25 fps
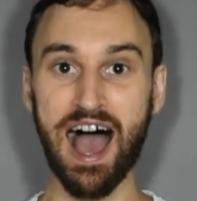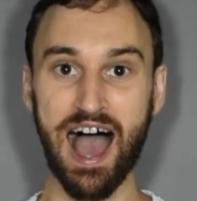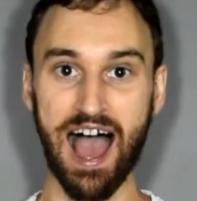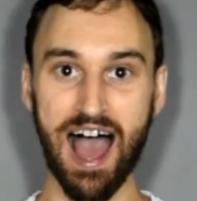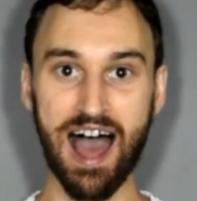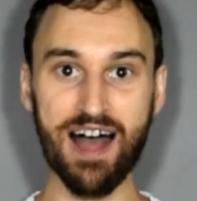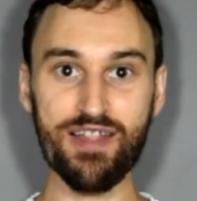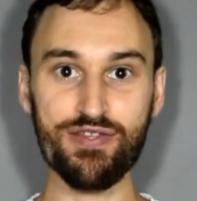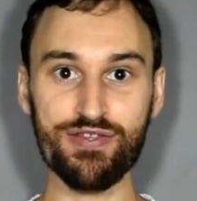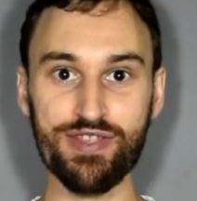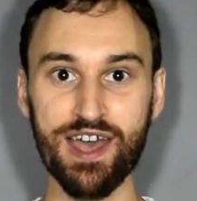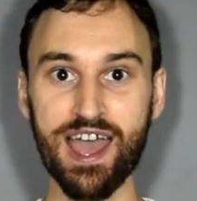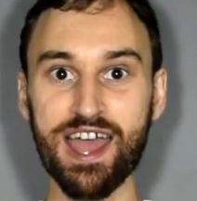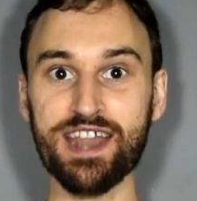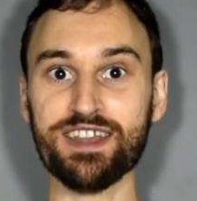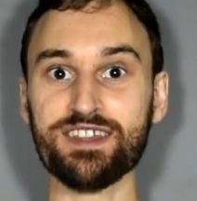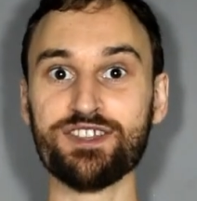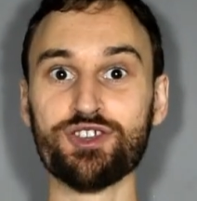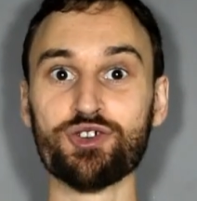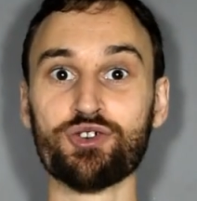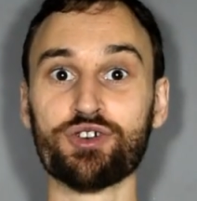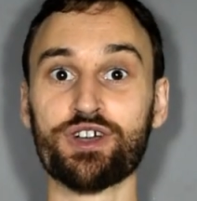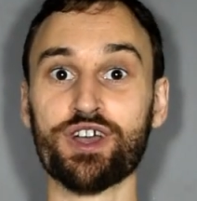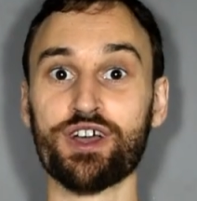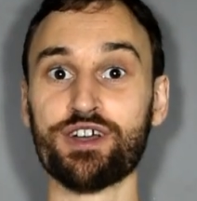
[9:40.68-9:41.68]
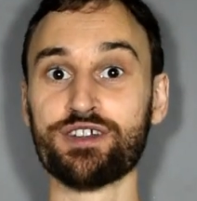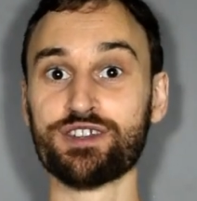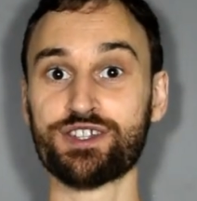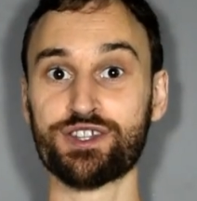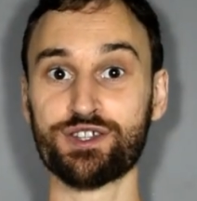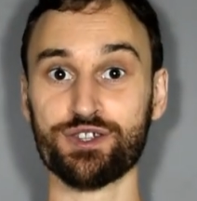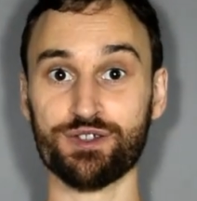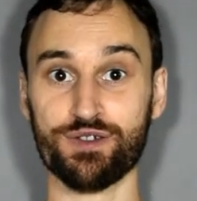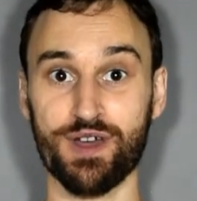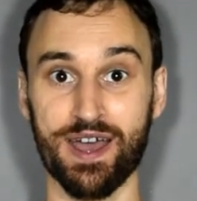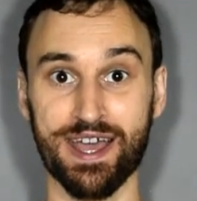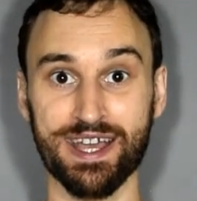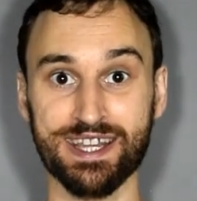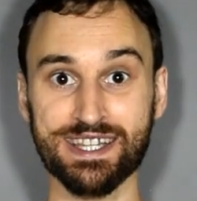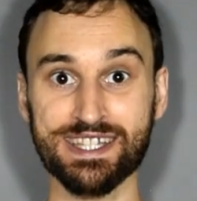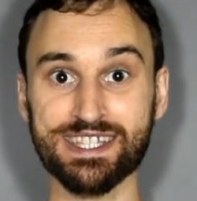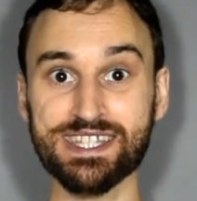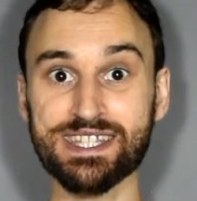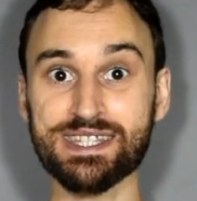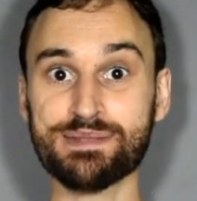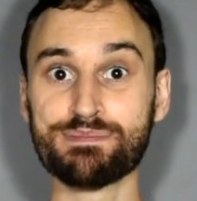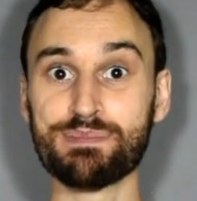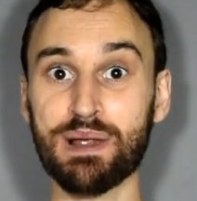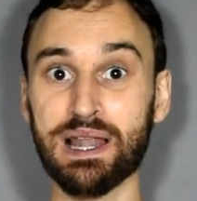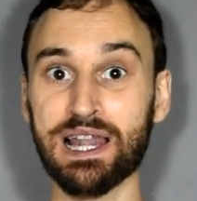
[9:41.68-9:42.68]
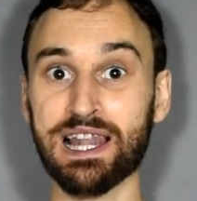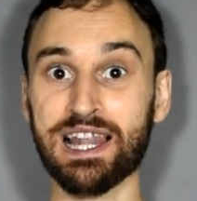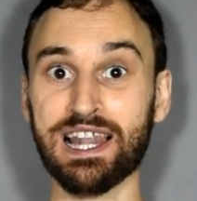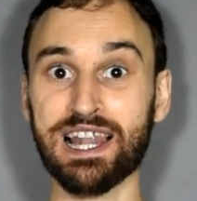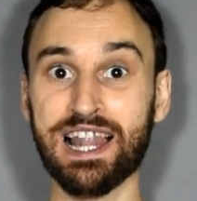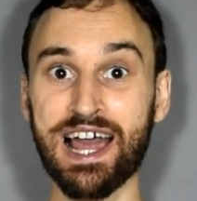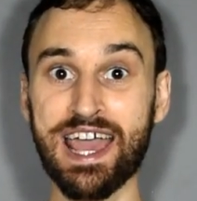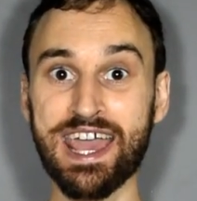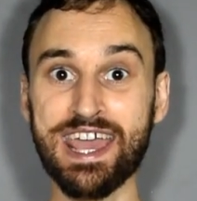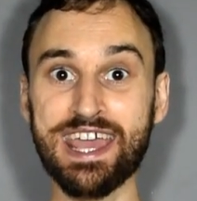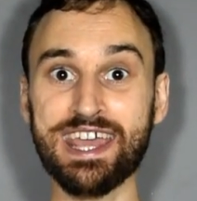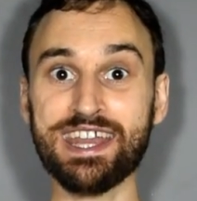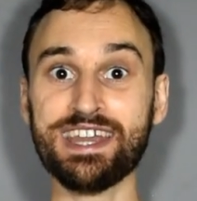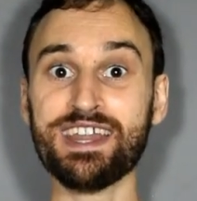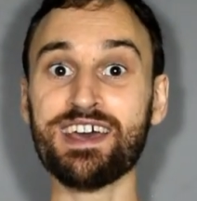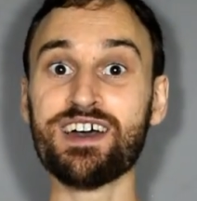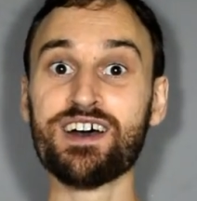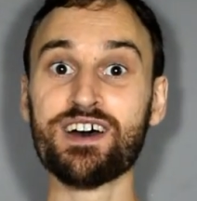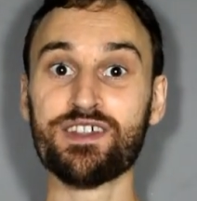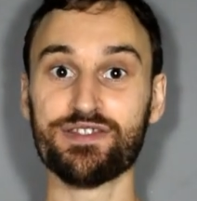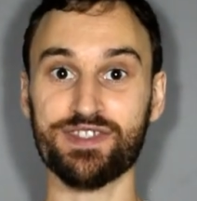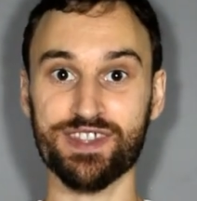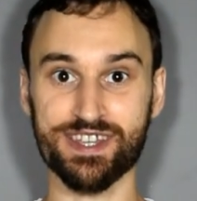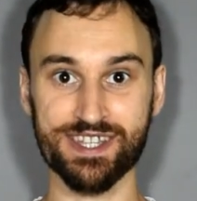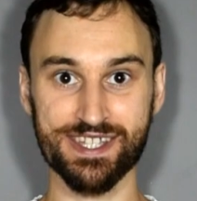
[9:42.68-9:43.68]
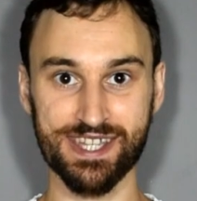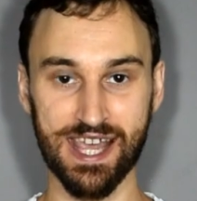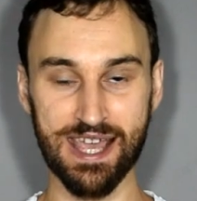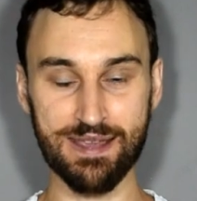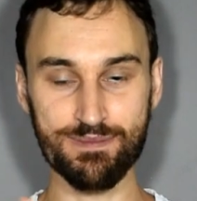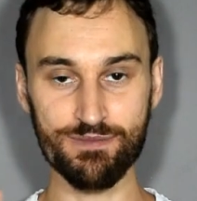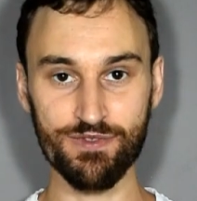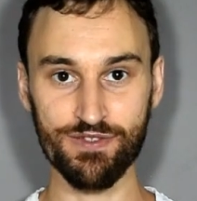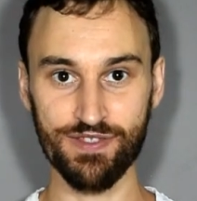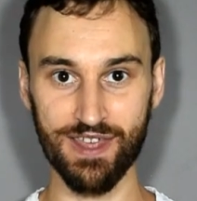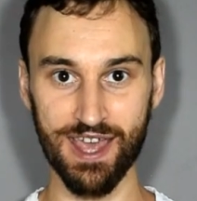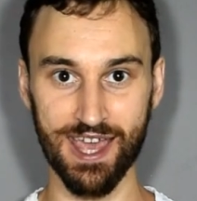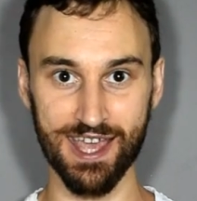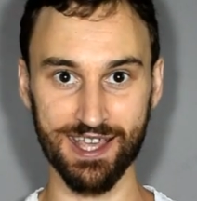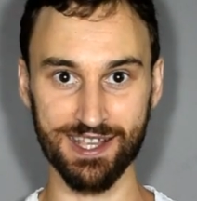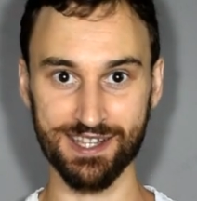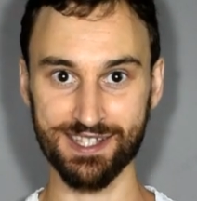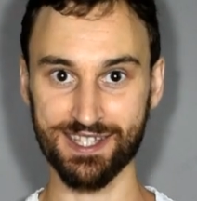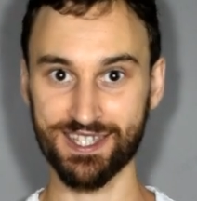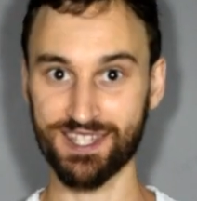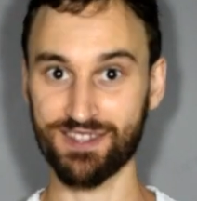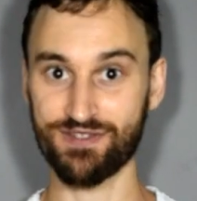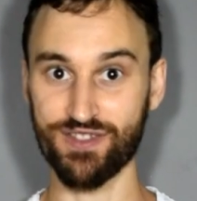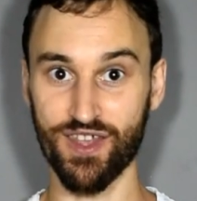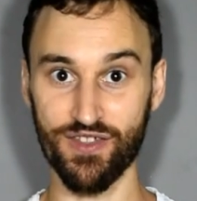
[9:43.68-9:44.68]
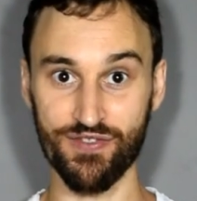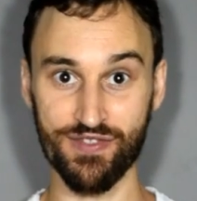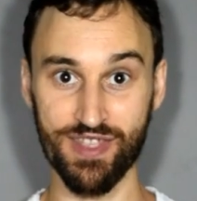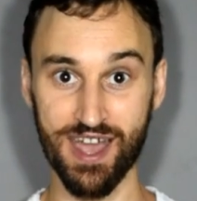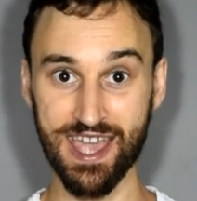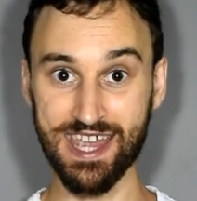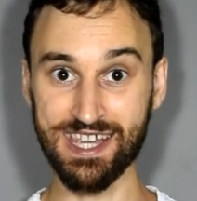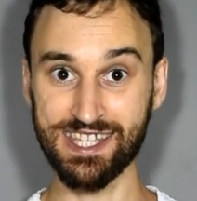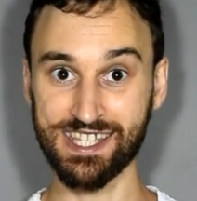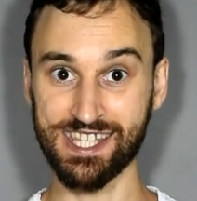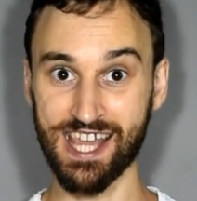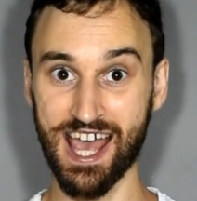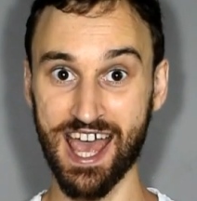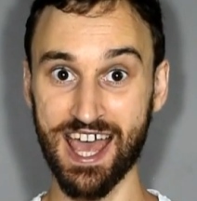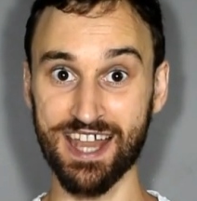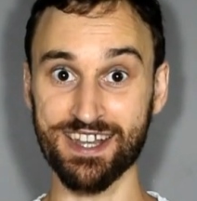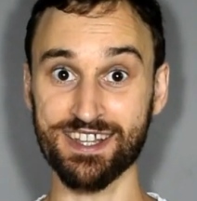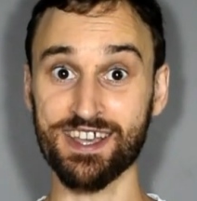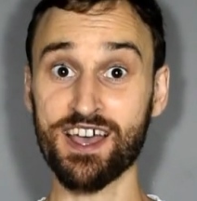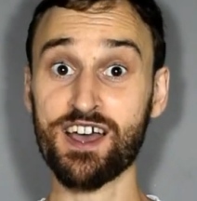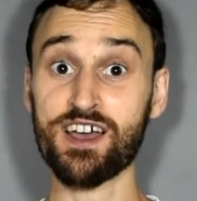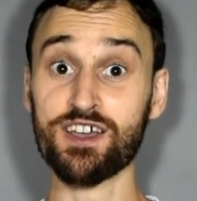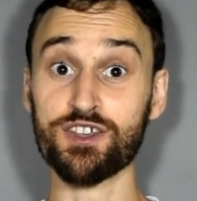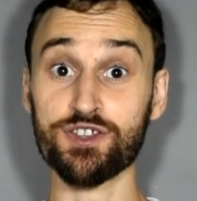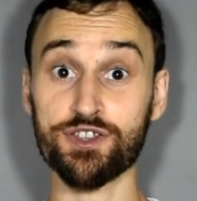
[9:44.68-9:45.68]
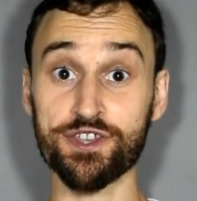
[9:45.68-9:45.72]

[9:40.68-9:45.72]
and then you're going to explain the same things that they said